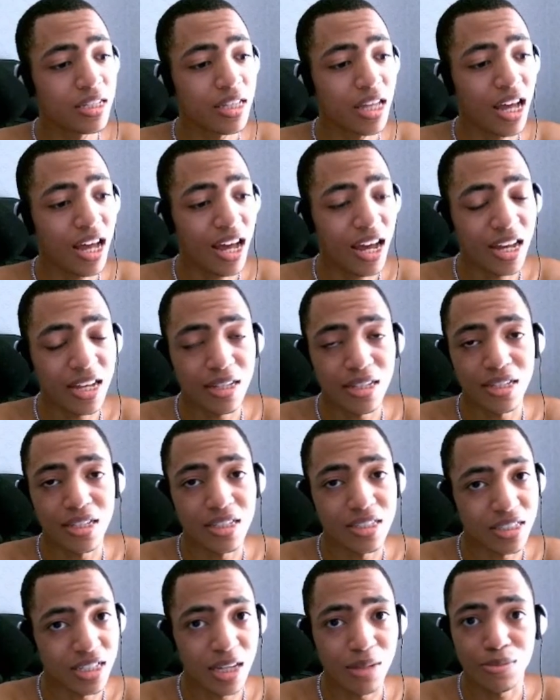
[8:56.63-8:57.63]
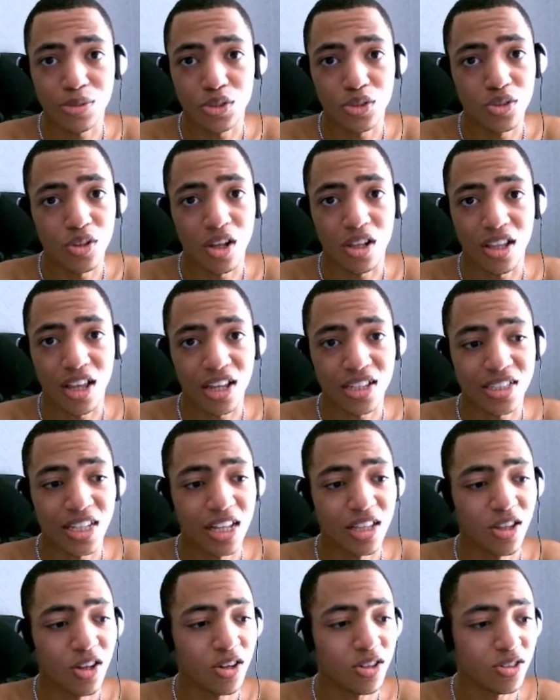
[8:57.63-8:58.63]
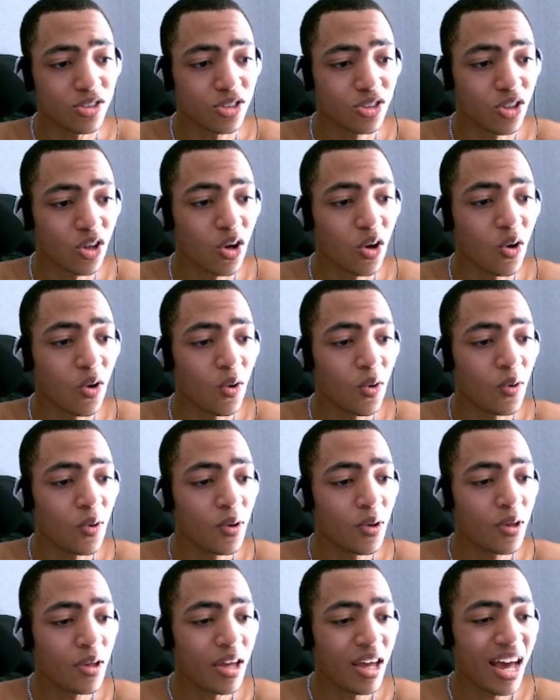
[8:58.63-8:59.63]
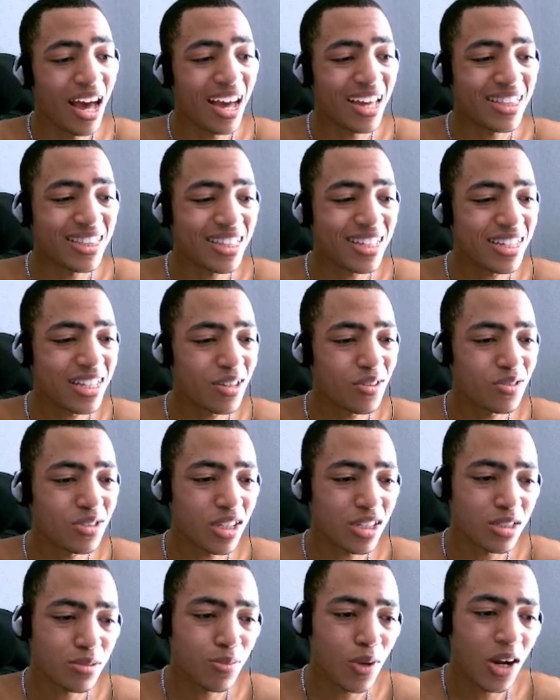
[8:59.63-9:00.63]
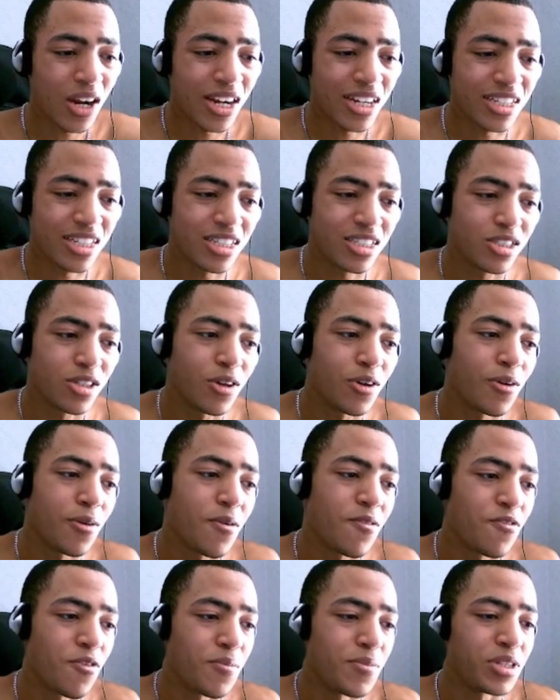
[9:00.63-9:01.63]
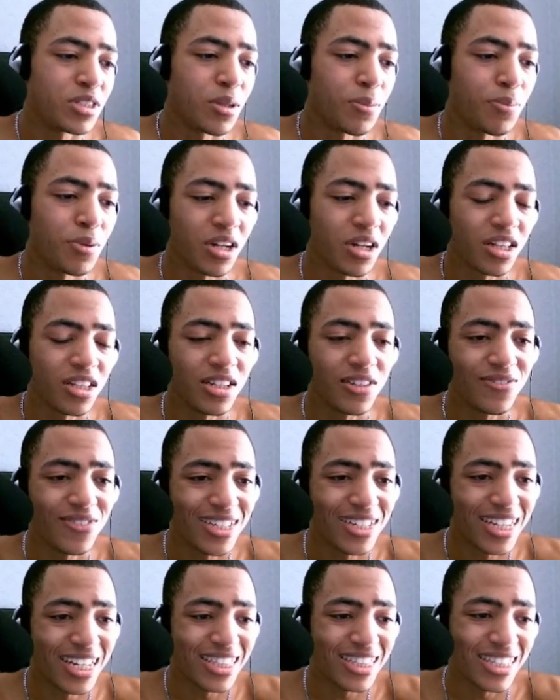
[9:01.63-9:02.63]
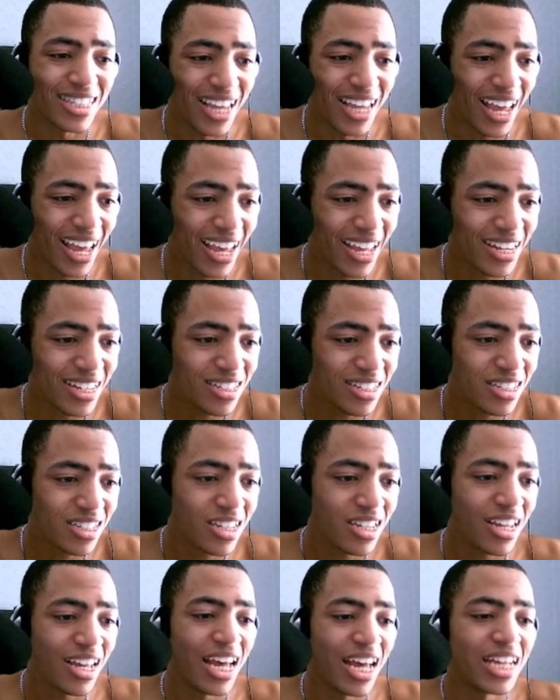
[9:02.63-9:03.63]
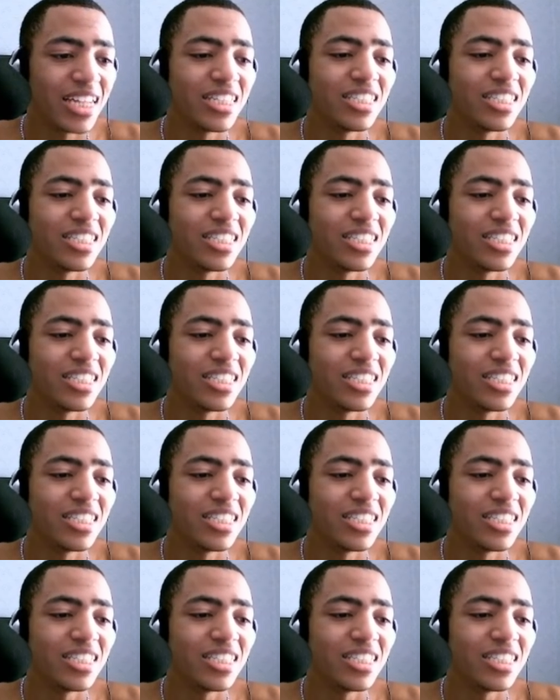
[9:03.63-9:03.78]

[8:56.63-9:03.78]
games do not last that long, so I think it was a smart idea for me to put Cleaver at the end and